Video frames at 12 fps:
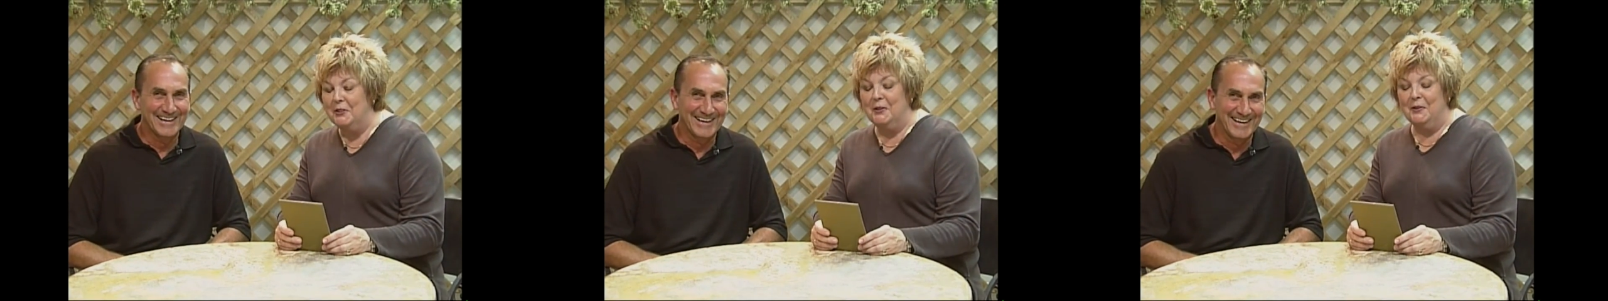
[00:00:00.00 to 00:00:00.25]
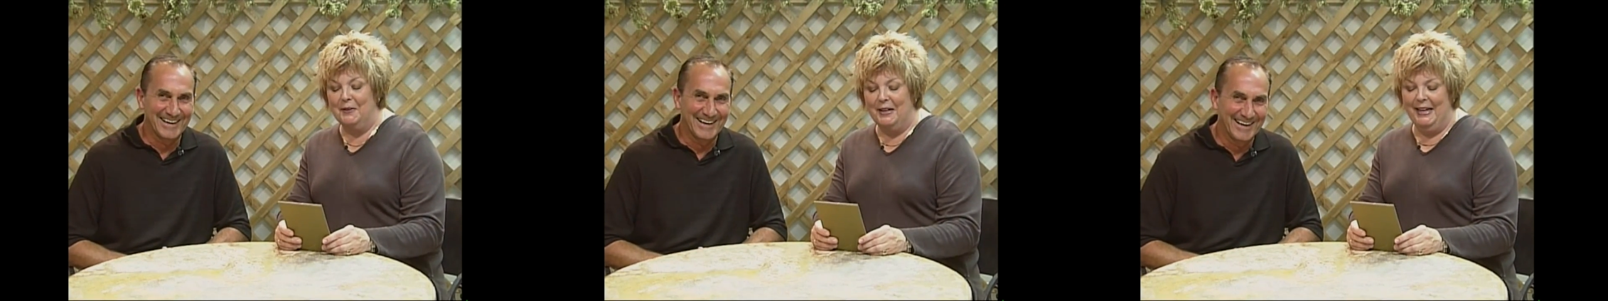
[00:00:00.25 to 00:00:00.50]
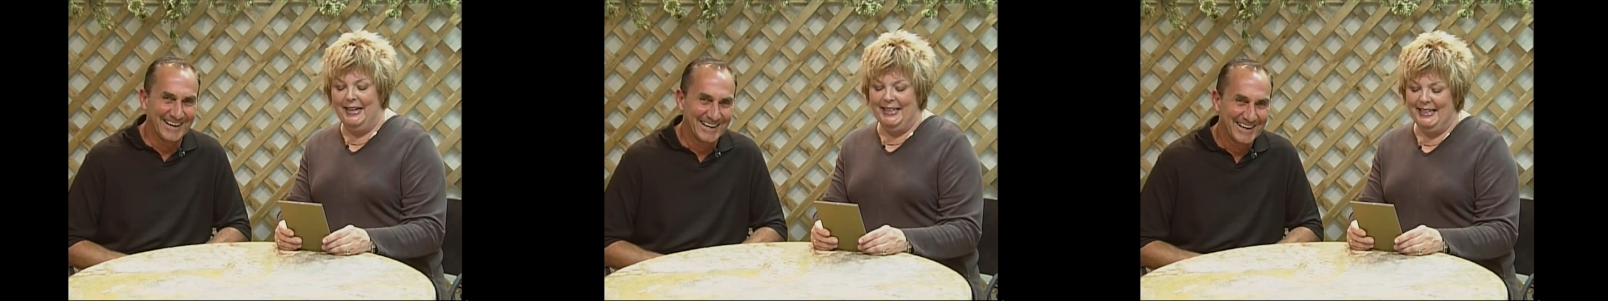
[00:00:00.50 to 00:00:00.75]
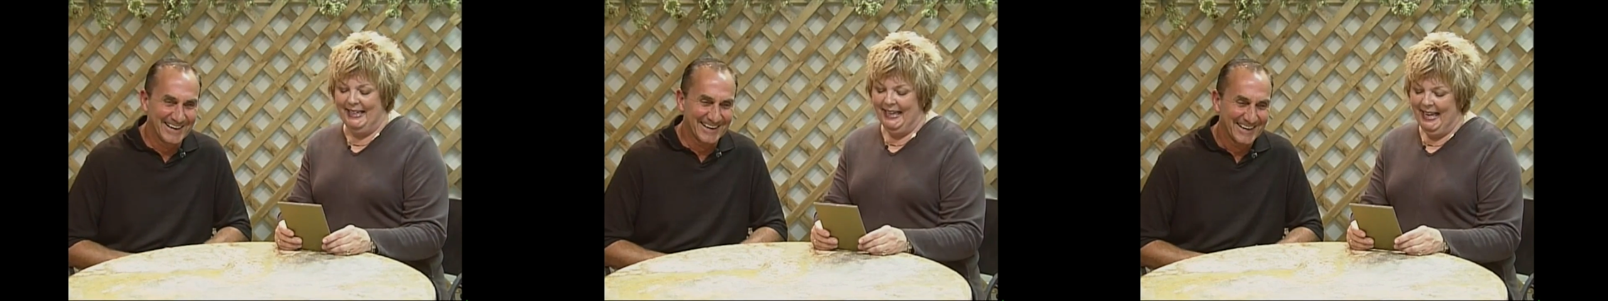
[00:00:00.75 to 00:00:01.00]

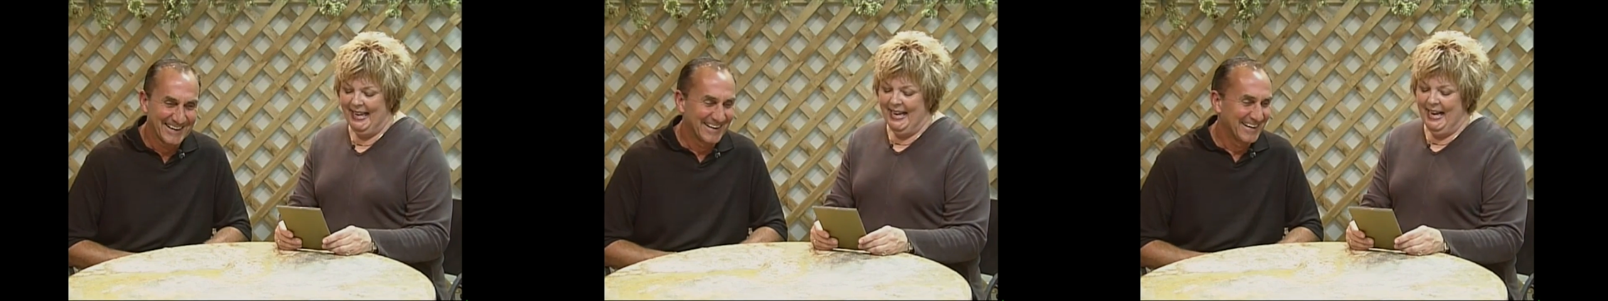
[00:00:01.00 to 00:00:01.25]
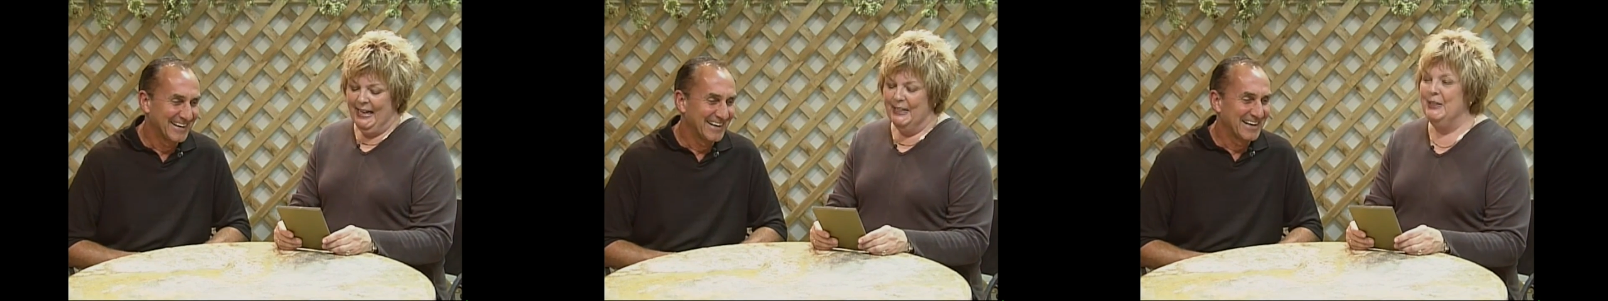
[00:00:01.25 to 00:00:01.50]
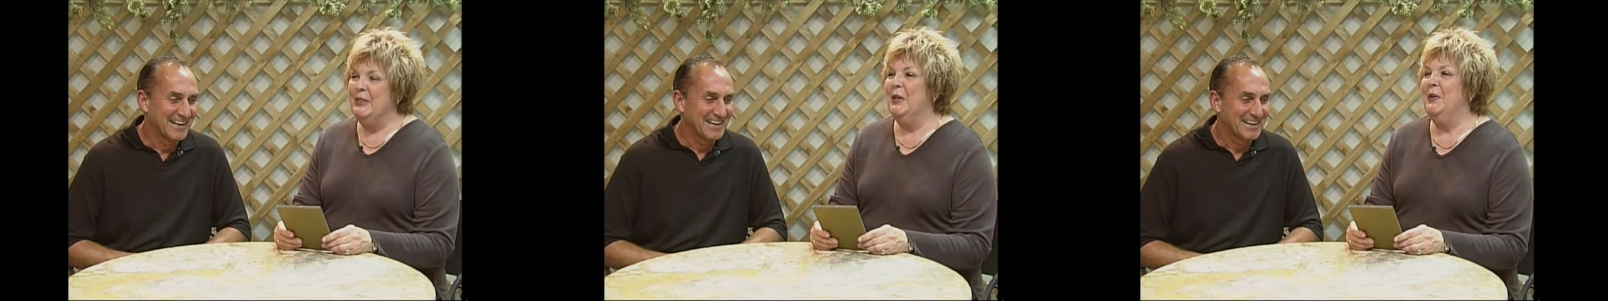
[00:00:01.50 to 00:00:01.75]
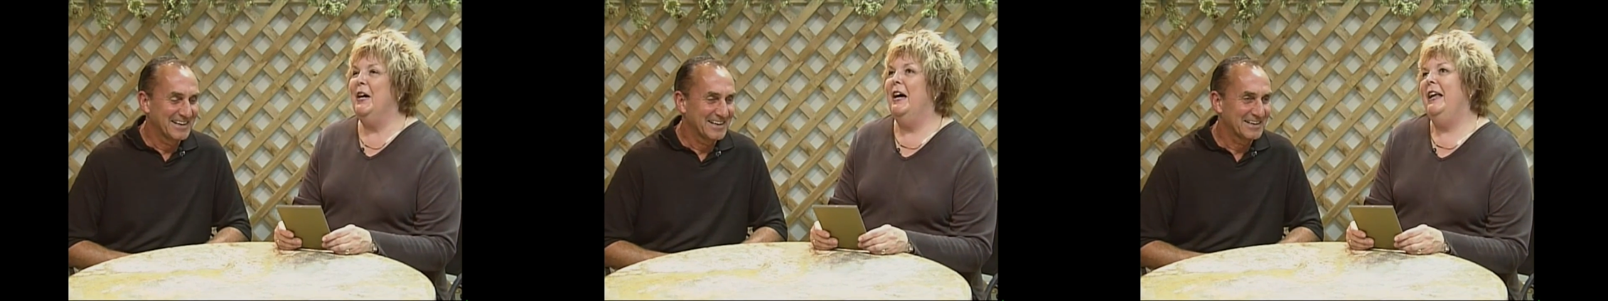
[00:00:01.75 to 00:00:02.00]
Speaker 1: right?
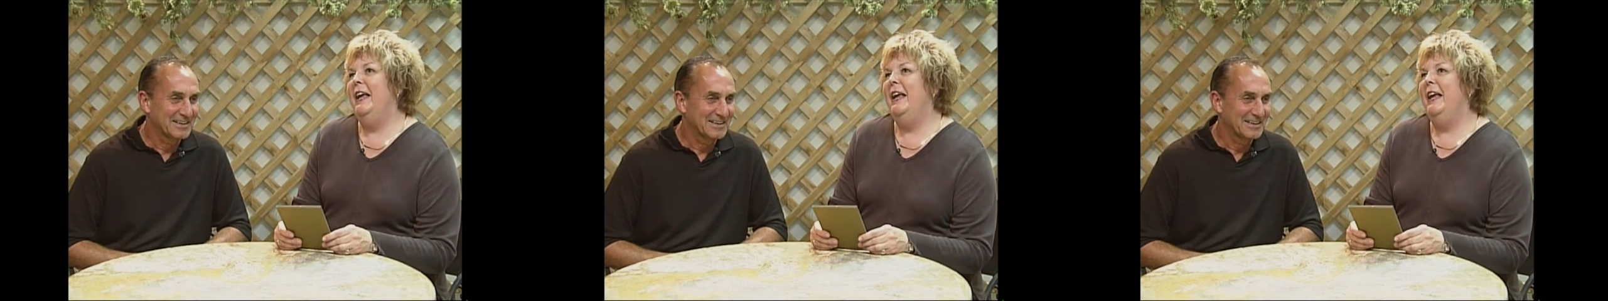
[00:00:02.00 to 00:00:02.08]
so,